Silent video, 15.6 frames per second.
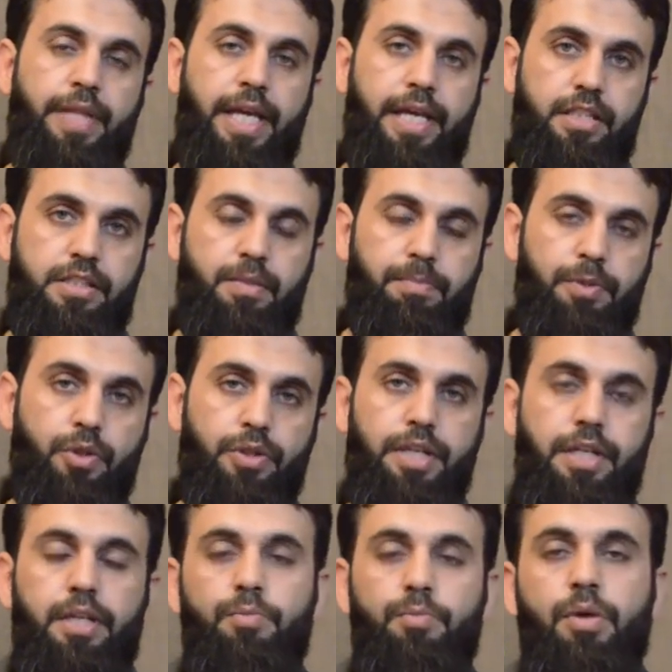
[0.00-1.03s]
that is
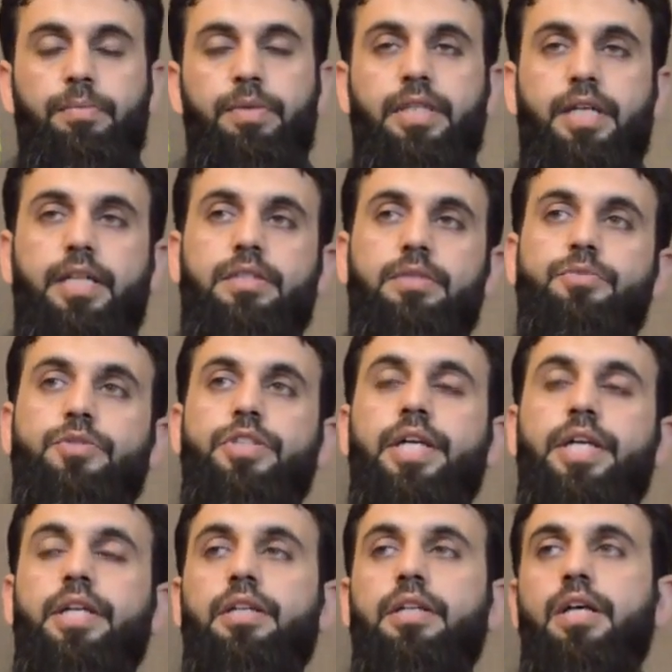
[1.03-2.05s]
uploaded in Muhammad Qasim's
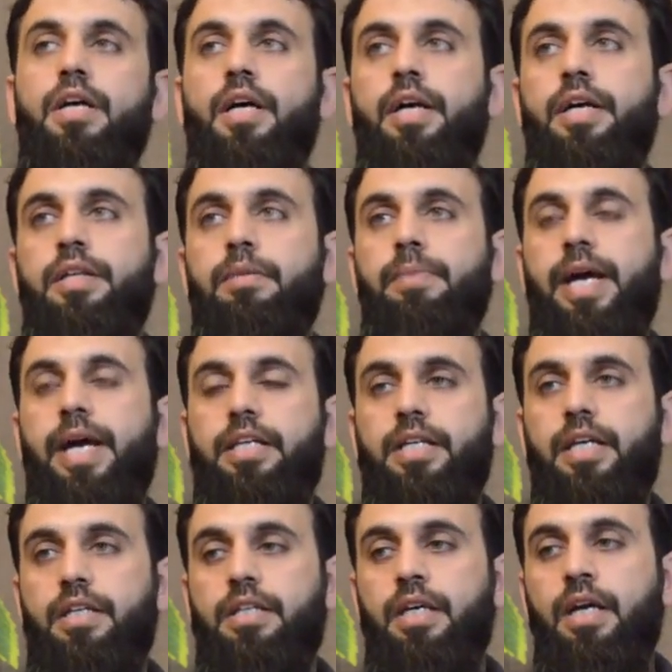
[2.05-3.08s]
channel in the
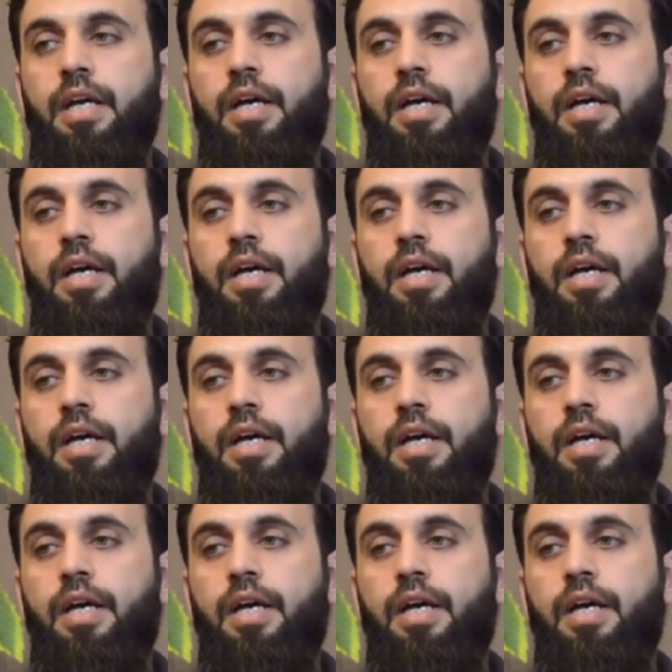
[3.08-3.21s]
backdate.